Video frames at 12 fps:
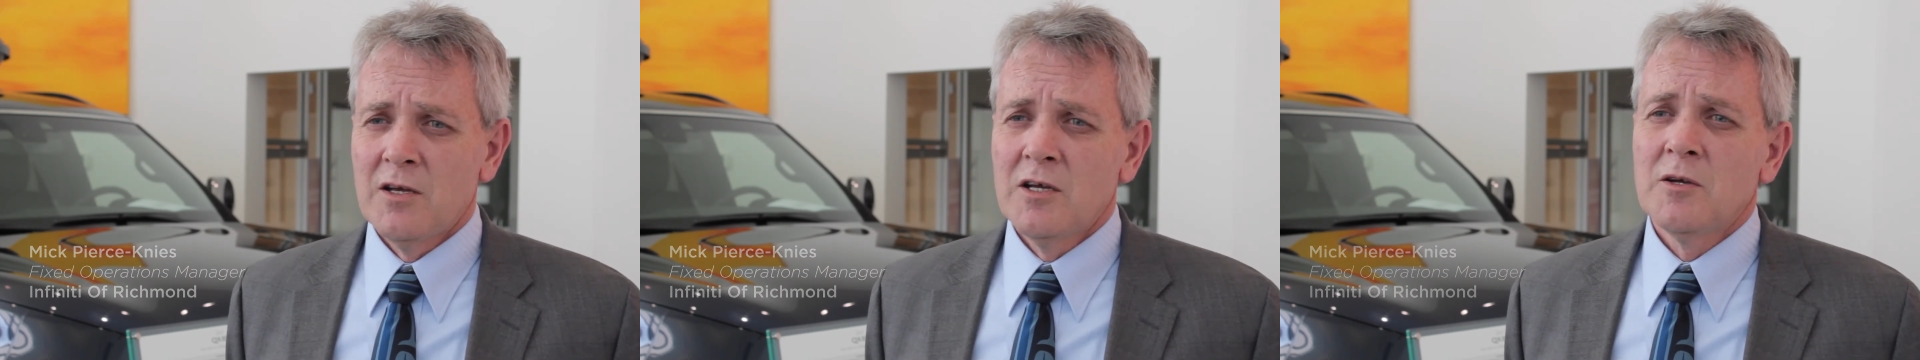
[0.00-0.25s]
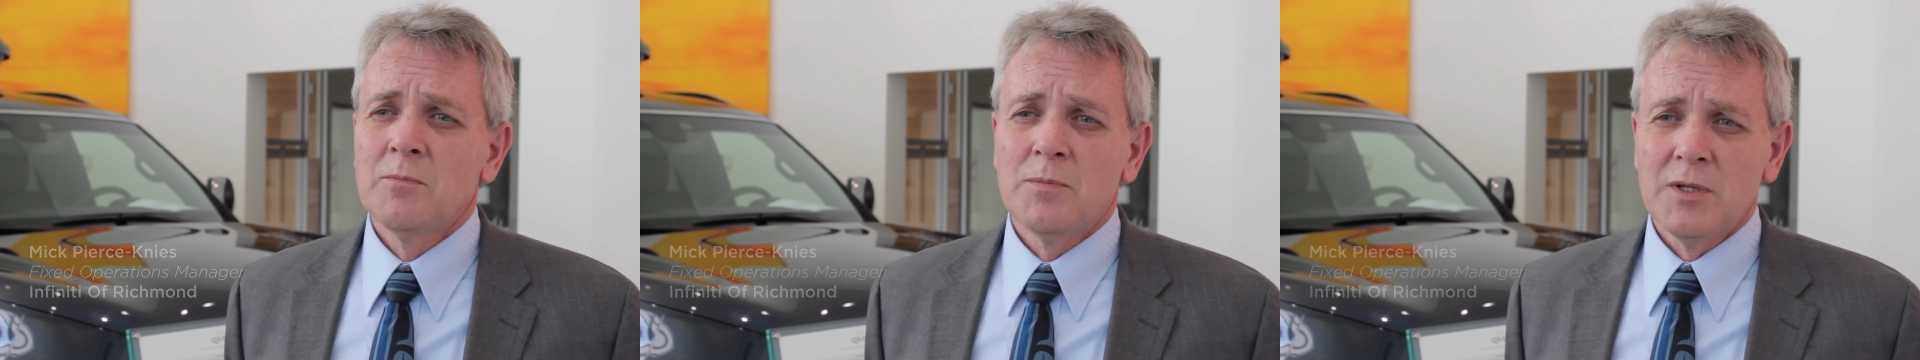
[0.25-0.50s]

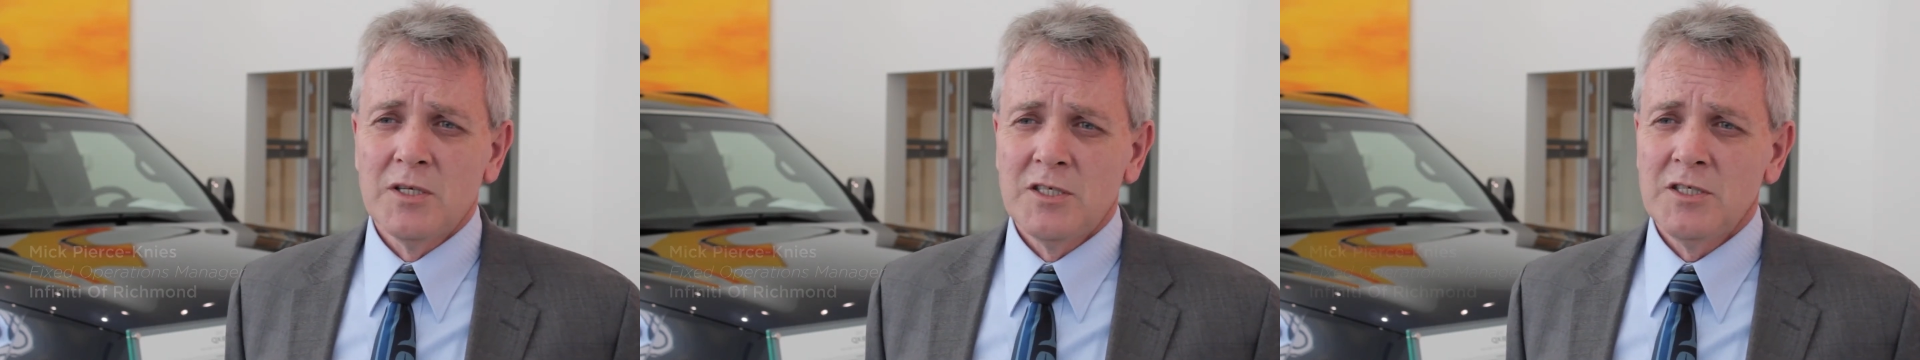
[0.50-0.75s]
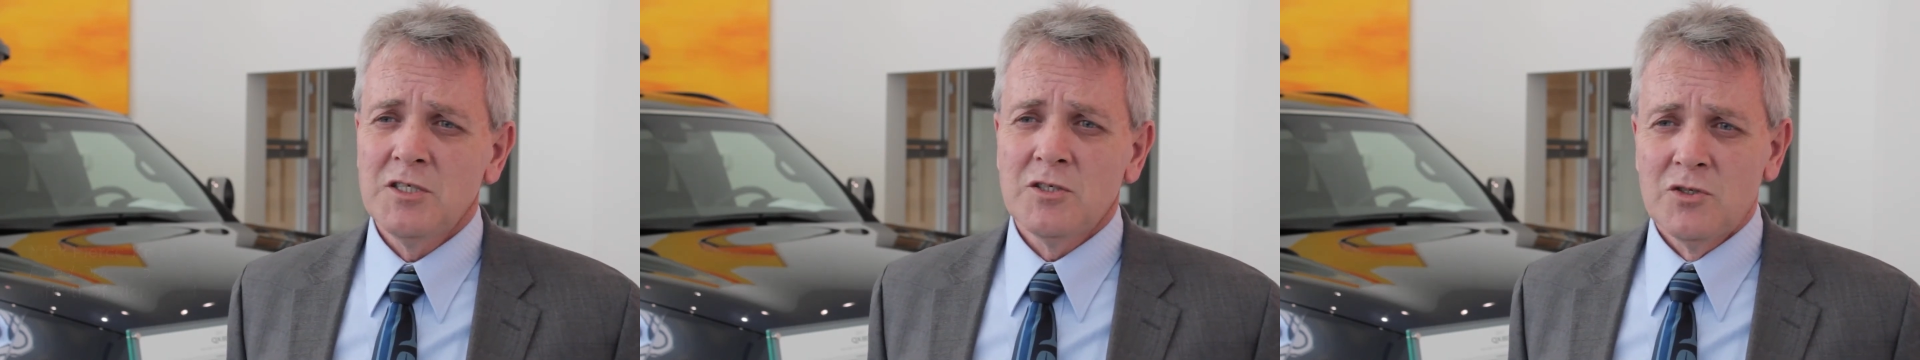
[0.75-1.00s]

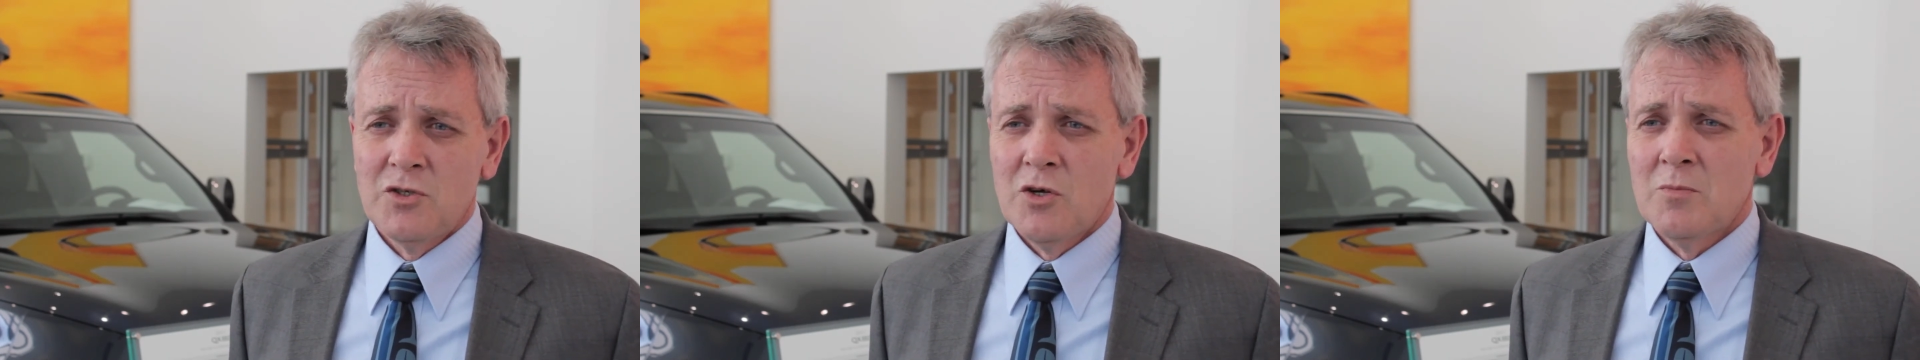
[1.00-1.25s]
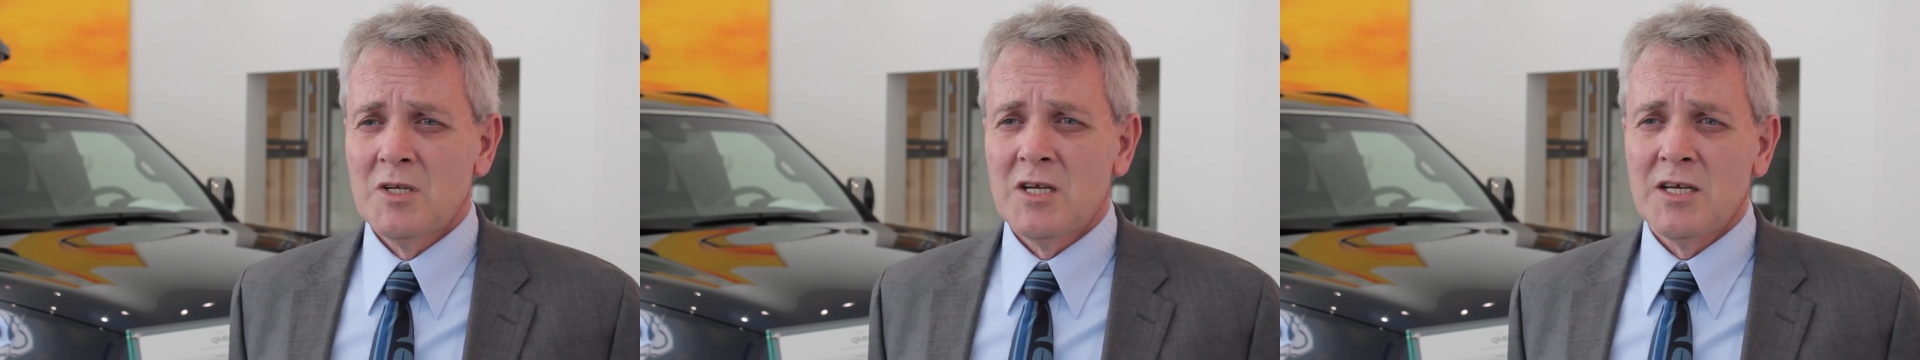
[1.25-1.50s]
please
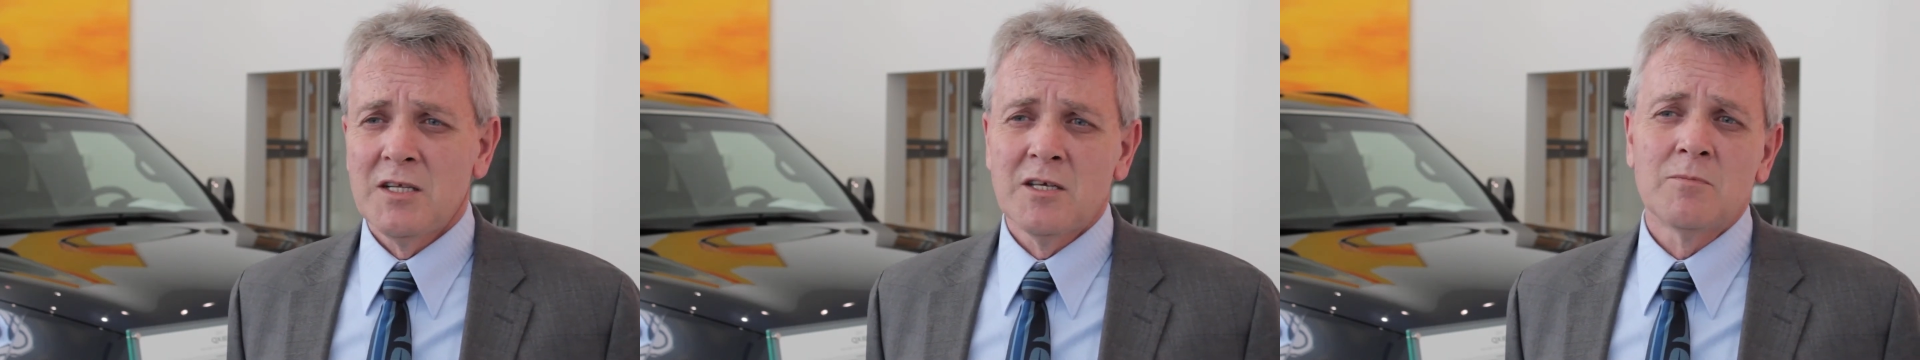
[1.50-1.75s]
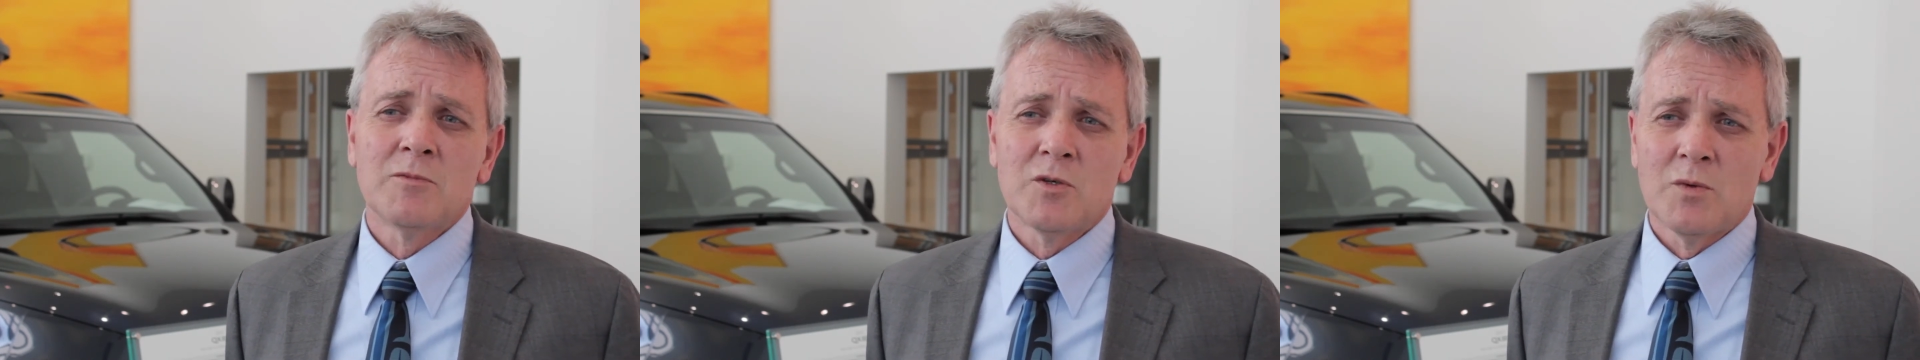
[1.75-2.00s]
nominate them
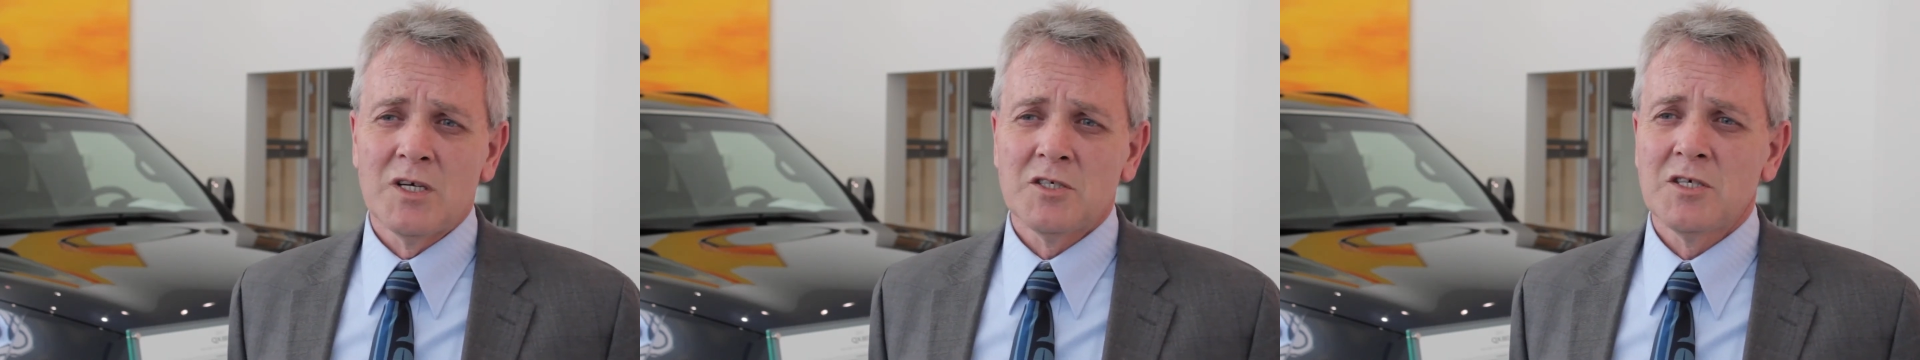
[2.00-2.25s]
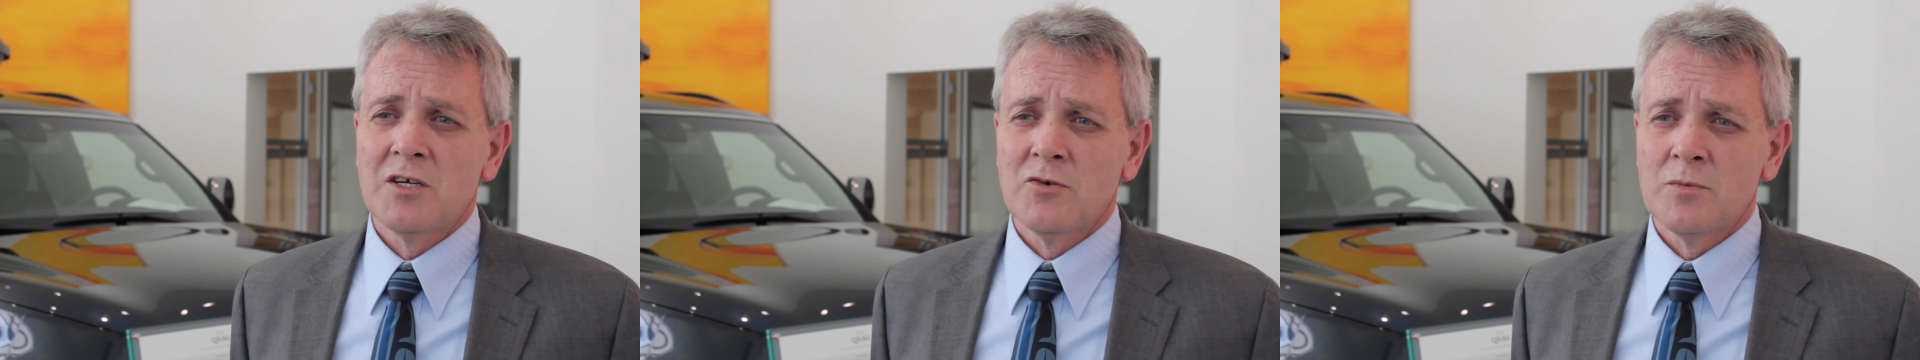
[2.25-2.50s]
to us here
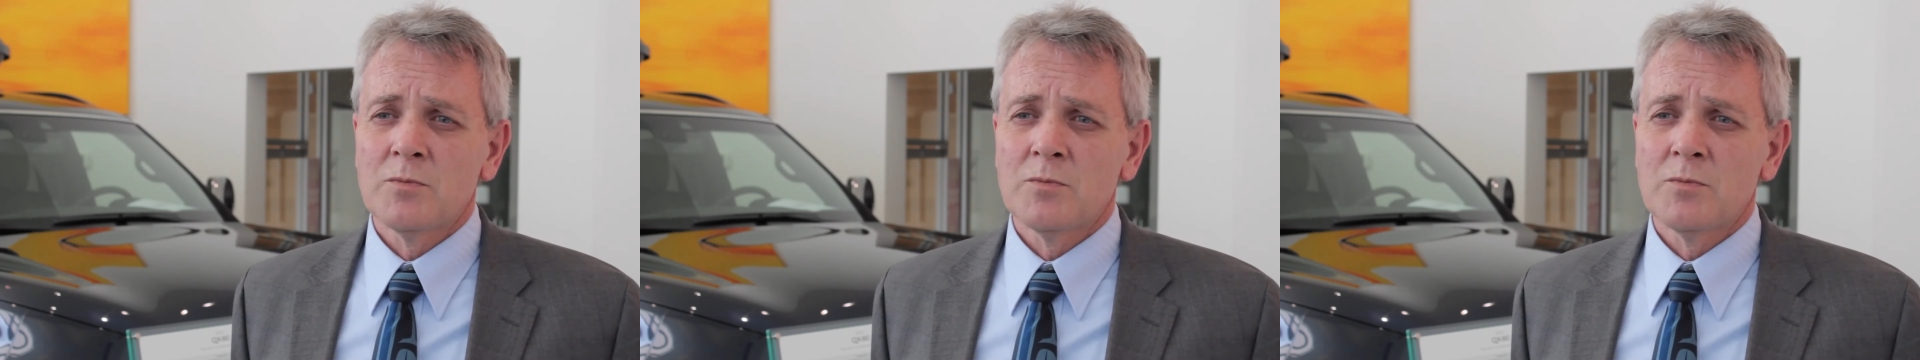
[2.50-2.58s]
at